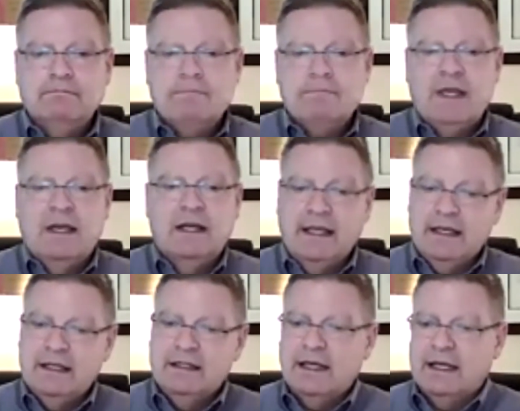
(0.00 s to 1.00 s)

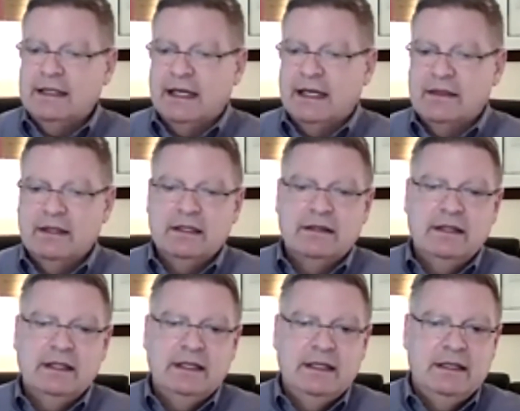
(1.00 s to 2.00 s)
Again, I think
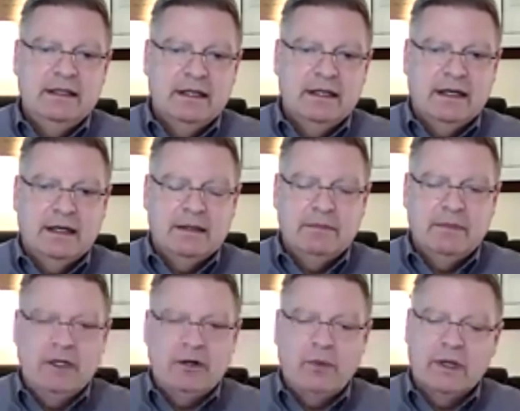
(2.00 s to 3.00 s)
the
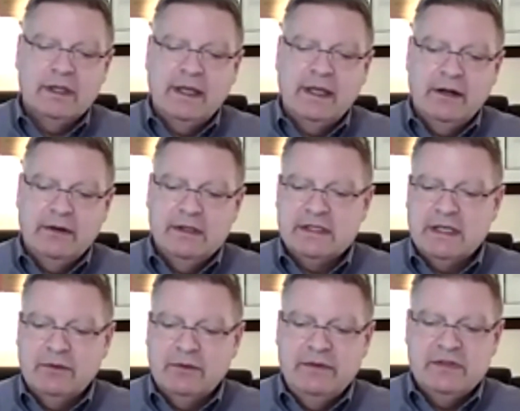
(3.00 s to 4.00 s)
one of the areas that
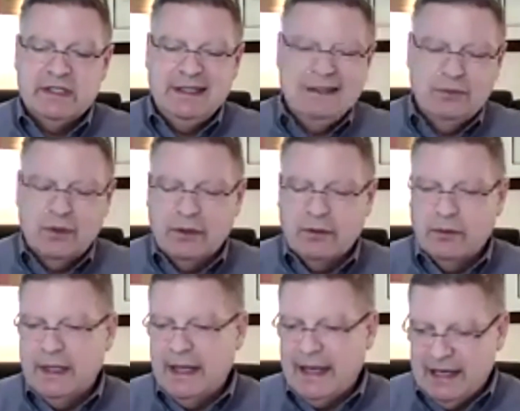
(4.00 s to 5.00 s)
we've seen where
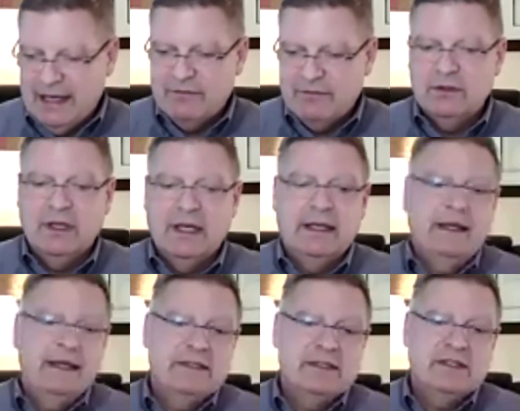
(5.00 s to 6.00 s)
we have been lagging
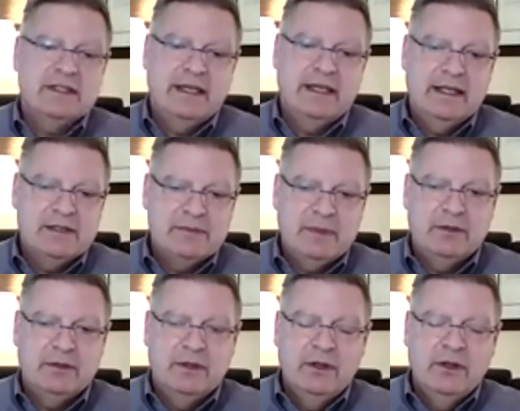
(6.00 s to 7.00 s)
as a state has been
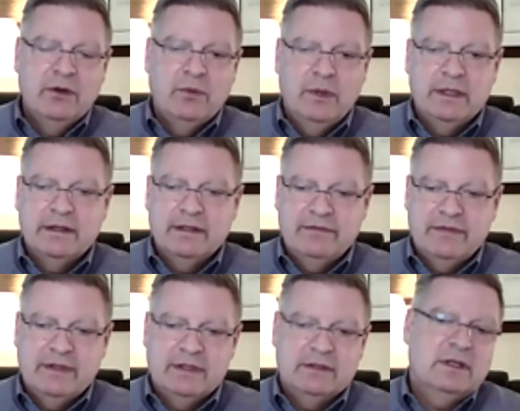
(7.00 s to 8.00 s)
with the federal
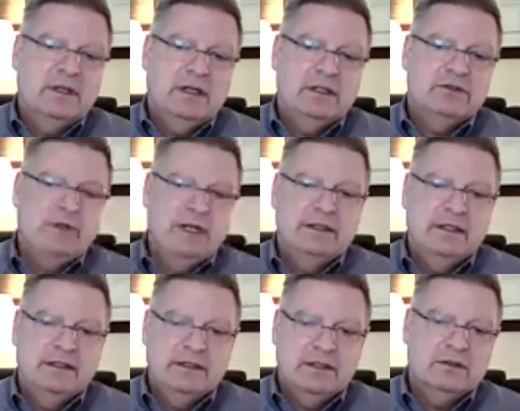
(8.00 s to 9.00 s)
contract to
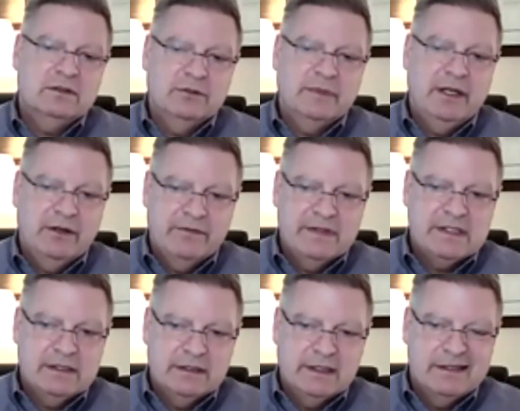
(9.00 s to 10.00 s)
long-term care
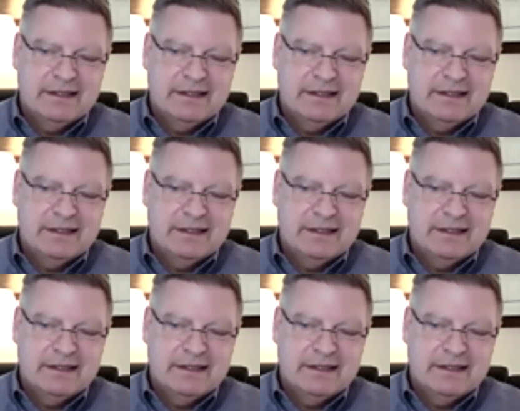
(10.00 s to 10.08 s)
facilities.